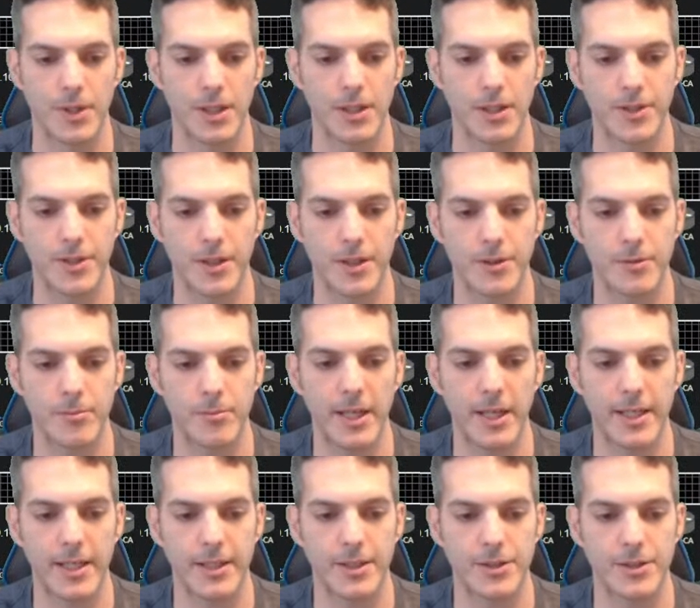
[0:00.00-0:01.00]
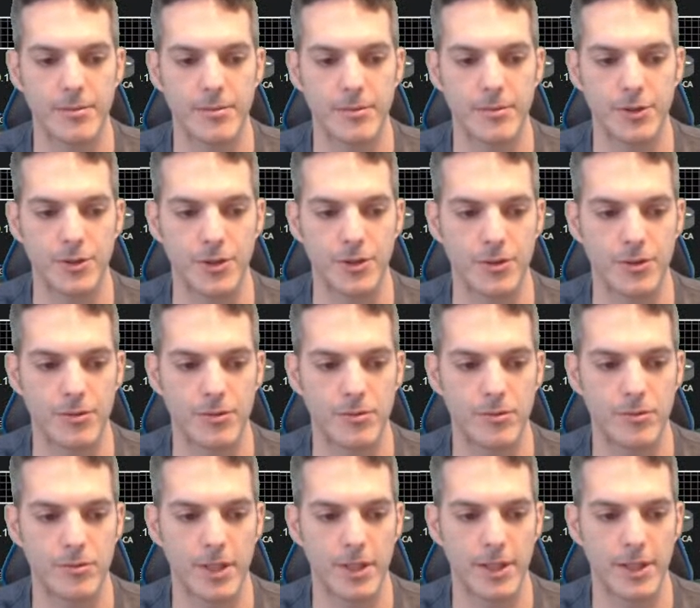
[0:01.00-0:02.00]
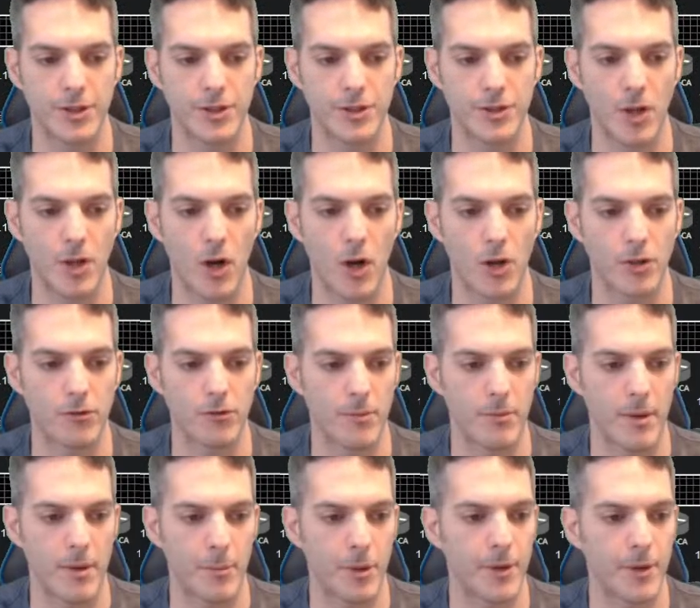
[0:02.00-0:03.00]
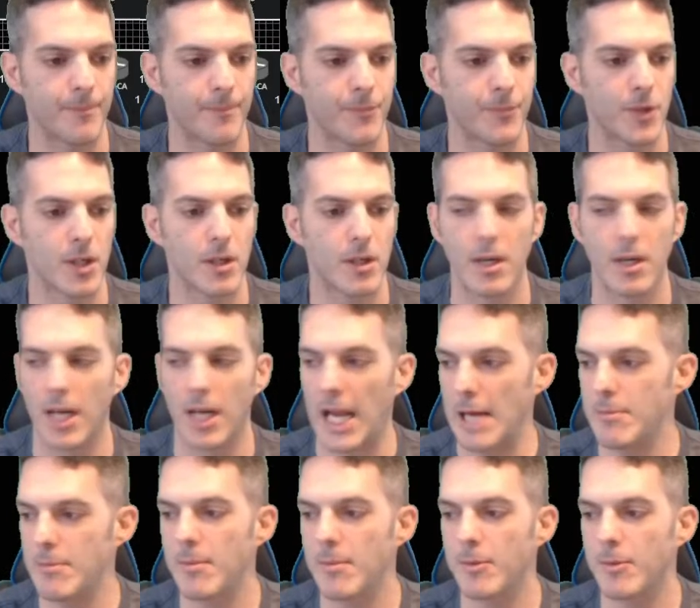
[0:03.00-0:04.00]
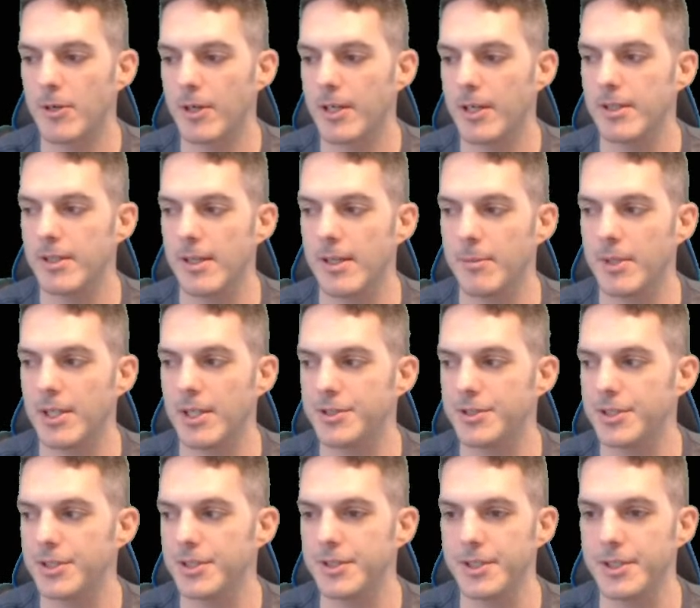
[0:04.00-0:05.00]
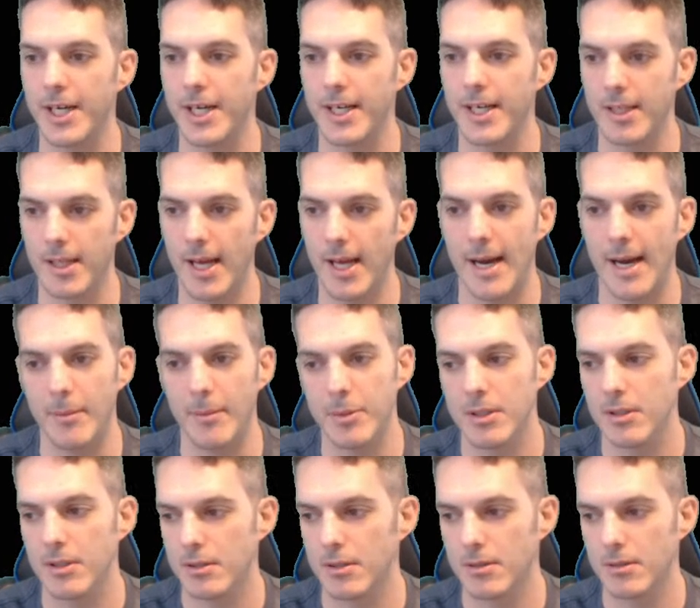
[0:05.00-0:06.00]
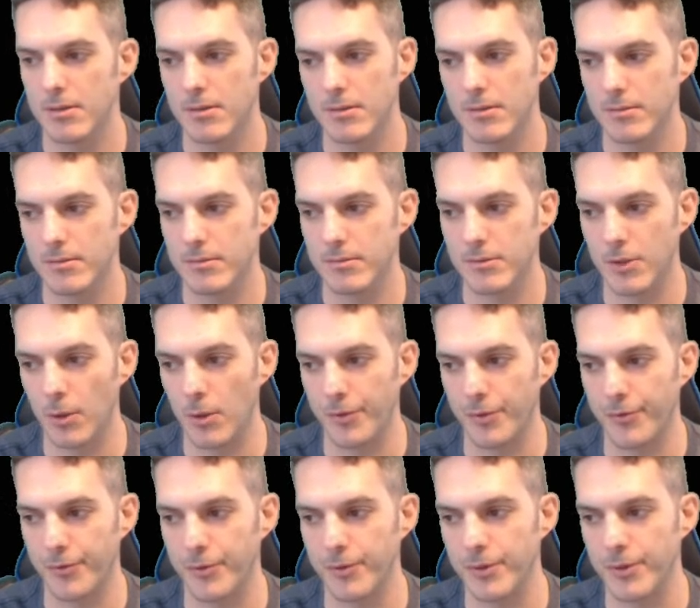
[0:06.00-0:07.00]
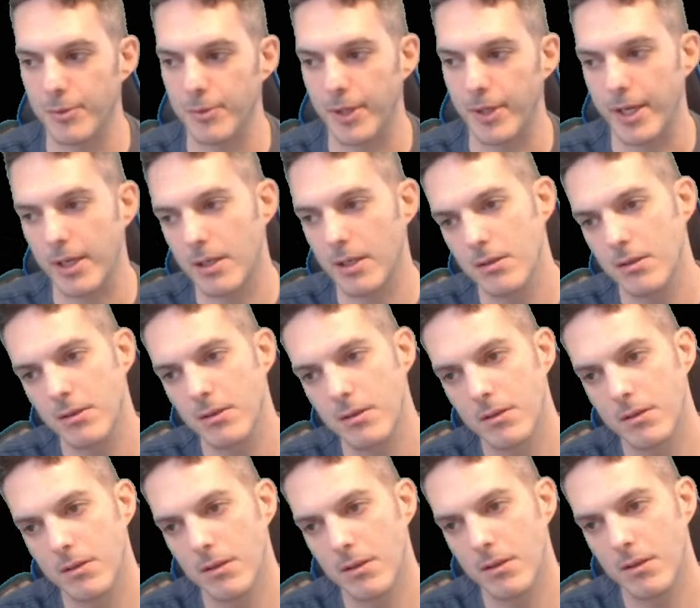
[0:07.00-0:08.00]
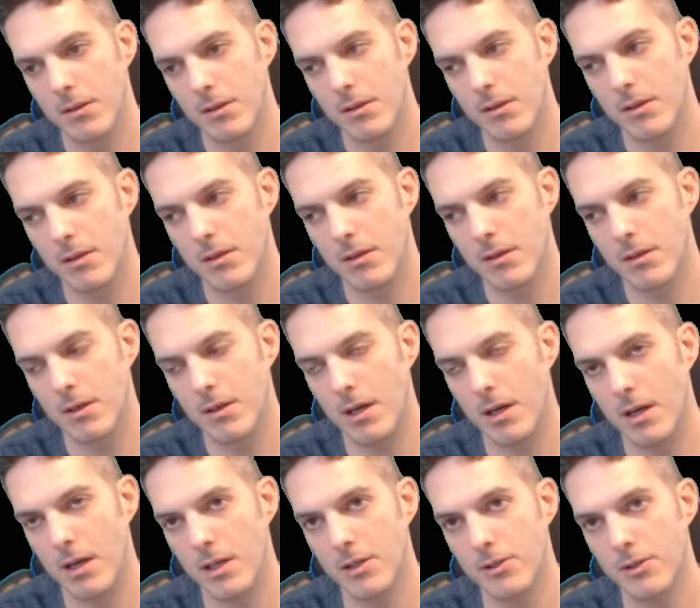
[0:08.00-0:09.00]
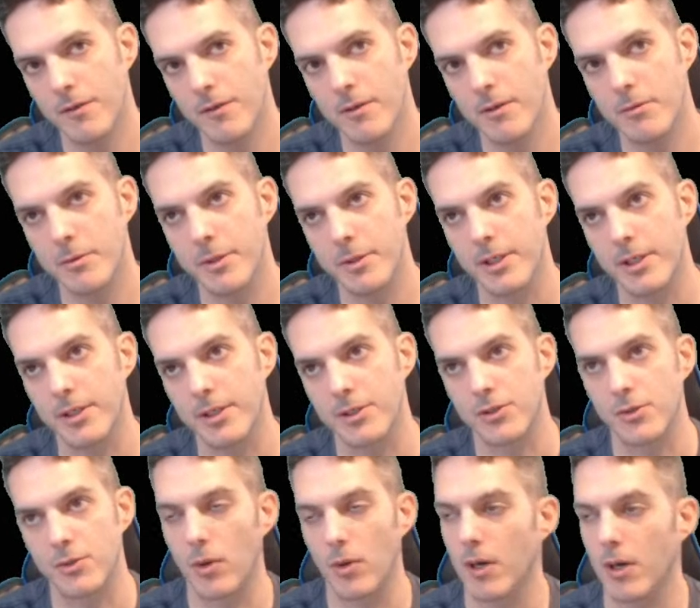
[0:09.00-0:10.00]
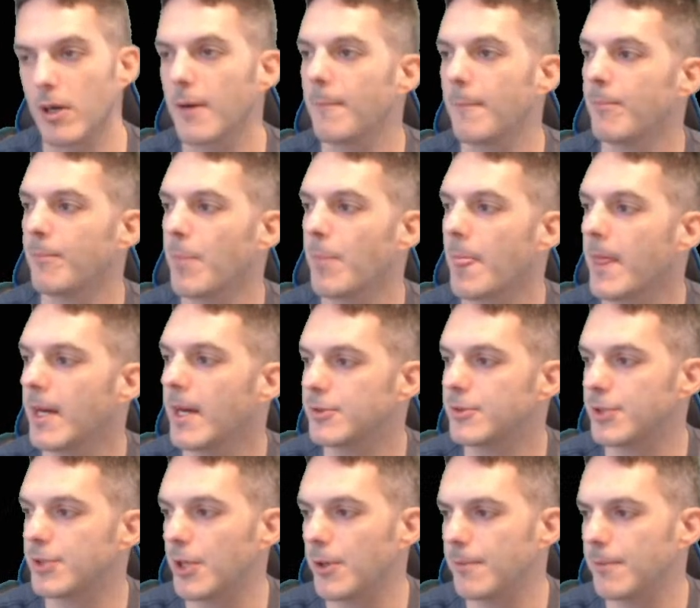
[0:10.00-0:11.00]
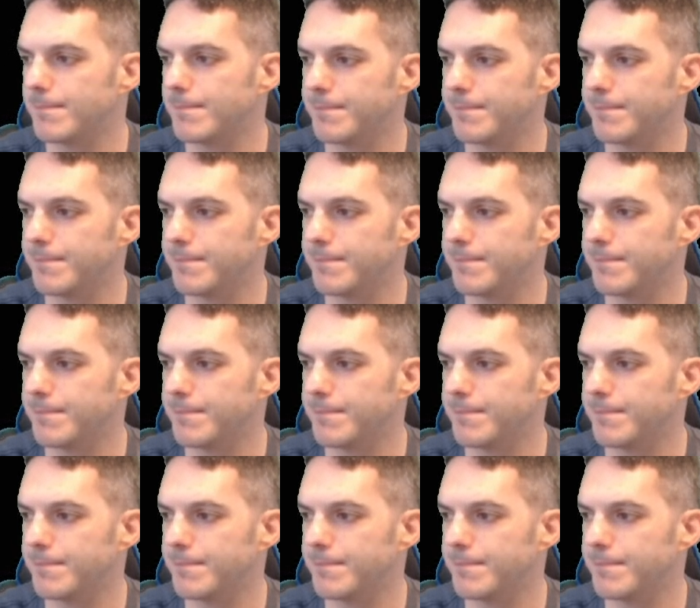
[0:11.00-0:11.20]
this other mechanism is it's just hard to remember. I remember even in the CCIE lab going through them like, I don't know if I'm going to be able to get this to work. So,